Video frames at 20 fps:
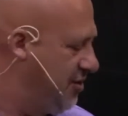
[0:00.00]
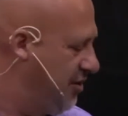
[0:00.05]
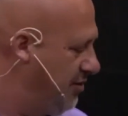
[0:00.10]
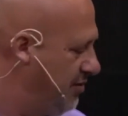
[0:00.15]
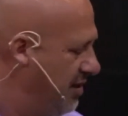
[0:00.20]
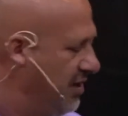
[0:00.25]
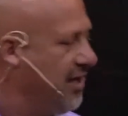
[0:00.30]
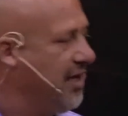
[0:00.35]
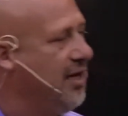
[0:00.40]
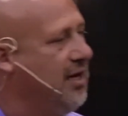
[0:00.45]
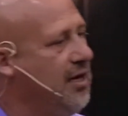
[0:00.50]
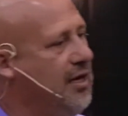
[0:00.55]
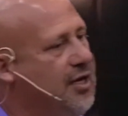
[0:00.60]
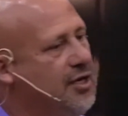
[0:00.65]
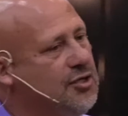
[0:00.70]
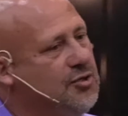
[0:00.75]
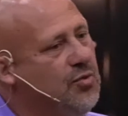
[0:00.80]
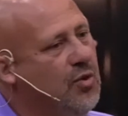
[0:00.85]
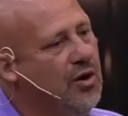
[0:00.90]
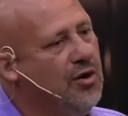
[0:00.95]
you and get in
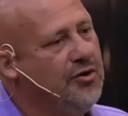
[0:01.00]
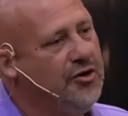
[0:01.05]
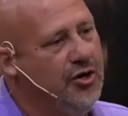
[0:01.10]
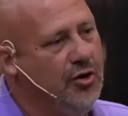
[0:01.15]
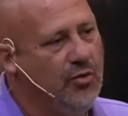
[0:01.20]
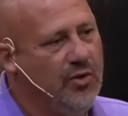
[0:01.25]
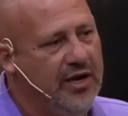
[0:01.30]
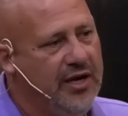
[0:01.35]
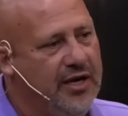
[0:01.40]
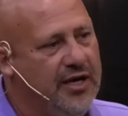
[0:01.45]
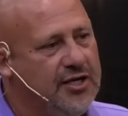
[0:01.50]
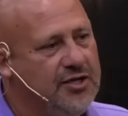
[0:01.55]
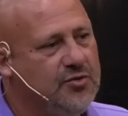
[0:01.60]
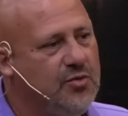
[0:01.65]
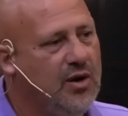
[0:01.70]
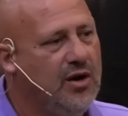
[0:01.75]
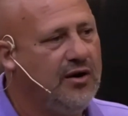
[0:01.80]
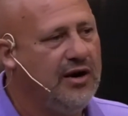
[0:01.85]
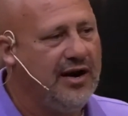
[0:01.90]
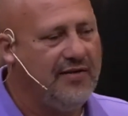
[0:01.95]
his word and you read his
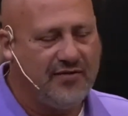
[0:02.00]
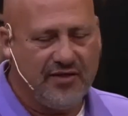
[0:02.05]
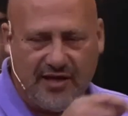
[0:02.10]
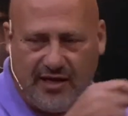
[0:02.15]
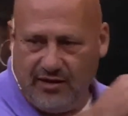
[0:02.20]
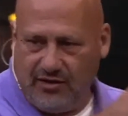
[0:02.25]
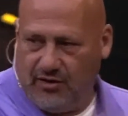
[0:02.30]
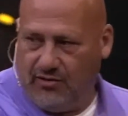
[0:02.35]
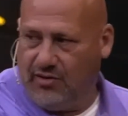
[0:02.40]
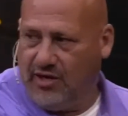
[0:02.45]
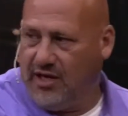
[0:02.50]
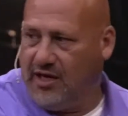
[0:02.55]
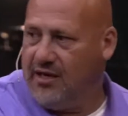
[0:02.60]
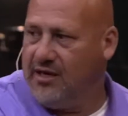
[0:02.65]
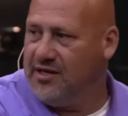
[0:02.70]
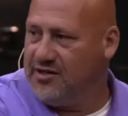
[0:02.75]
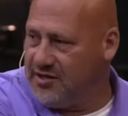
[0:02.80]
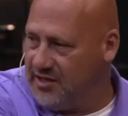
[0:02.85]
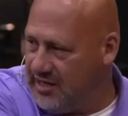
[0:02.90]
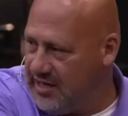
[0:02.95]
word and everything you need
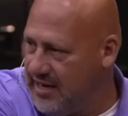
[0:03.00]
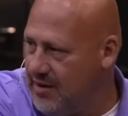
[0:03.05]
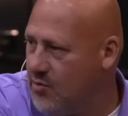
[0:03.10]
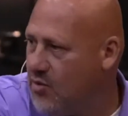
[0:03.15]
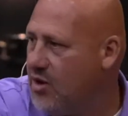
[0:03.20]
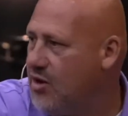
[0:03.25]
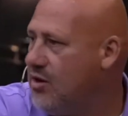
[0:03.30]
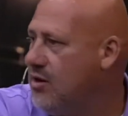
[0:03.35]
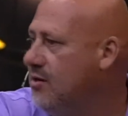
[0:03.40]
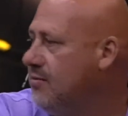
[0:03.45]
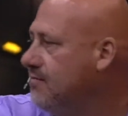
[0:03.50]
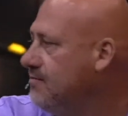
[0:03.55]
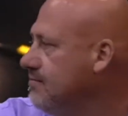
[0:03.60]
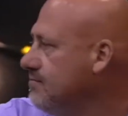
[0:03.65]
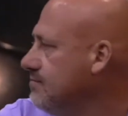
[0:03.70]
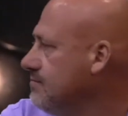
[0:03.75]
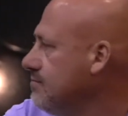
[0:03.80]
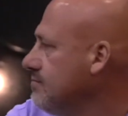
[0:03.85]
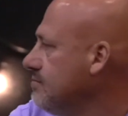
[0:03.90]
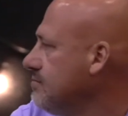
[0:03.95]
is in that word.
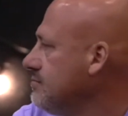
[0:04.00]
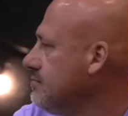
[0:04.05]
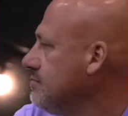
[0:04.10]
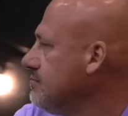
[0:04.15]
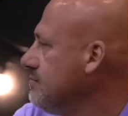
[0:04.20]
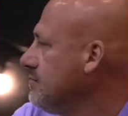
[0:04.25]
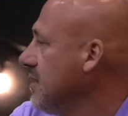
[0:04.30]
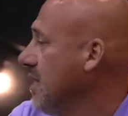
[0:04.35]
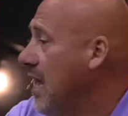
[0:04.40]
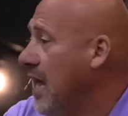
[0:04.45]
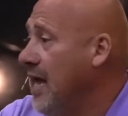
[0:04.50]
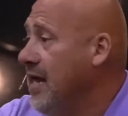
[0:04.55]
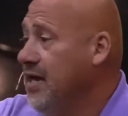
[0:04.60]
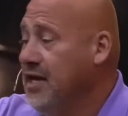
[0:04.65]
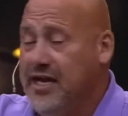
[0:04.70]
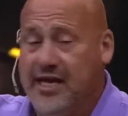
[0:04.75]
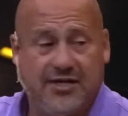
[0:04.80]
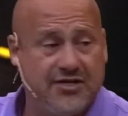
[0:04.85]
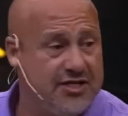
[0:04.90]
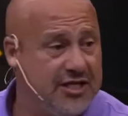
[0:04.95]
I ain't
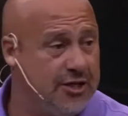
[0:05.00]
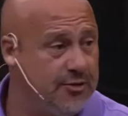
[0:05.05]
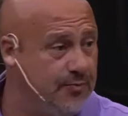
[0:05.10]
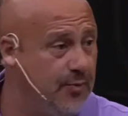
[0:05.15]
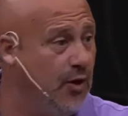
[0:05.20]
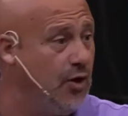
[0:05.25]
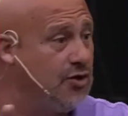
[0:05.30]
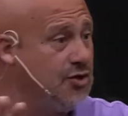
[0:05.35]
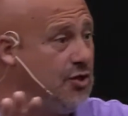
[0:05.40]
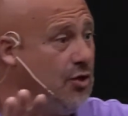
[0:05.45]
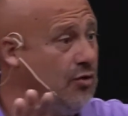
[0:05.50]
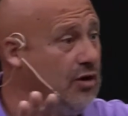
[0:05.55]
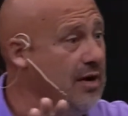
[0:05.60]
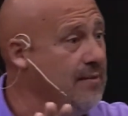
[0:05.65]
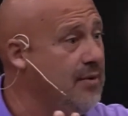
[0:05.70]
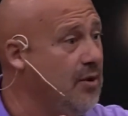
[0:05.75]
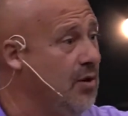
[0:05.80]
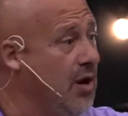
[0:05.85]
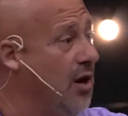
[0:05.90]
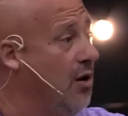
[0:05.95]
against these books, don't get
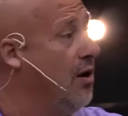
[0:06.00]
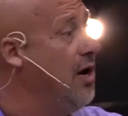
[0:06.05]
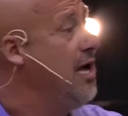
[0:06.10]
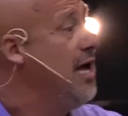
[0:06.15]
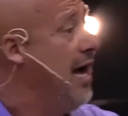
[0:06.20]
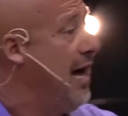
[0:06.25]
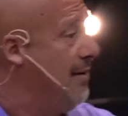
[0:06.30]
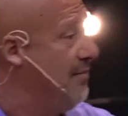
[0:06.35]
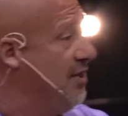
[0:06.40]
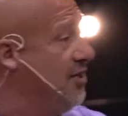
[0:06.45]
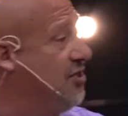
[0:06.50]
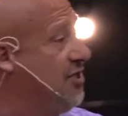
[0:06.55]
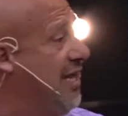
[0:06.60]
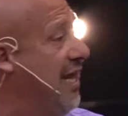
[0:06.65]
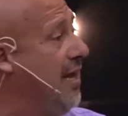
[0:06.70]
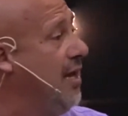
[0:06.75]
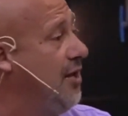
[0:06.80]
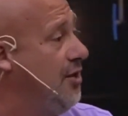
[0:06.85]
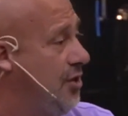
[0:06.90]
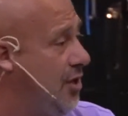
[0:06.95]
me wrong. I'm just
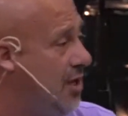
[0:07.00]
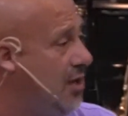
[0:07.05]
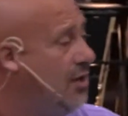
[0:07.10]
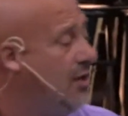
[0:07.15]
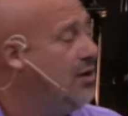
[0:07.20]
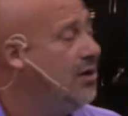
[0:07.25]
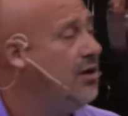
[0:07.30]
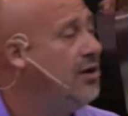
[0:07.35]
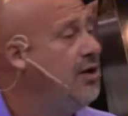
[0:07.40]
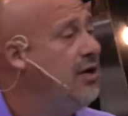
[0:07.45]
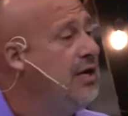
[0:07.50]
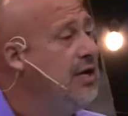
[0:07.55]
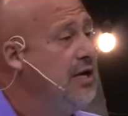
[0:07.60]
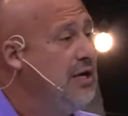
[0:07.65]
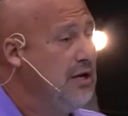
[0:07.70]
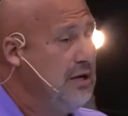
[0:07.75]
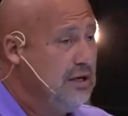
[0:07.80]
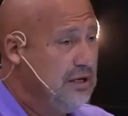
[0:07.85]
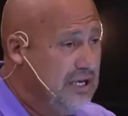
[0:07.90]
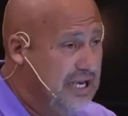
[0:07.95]
telling you,
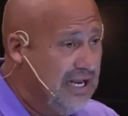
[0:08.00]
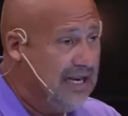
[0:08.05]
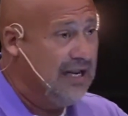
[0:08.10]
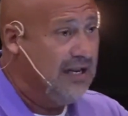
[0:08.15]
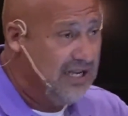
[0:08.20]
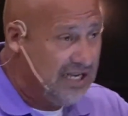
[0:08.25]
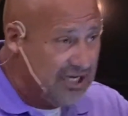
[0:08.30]
get in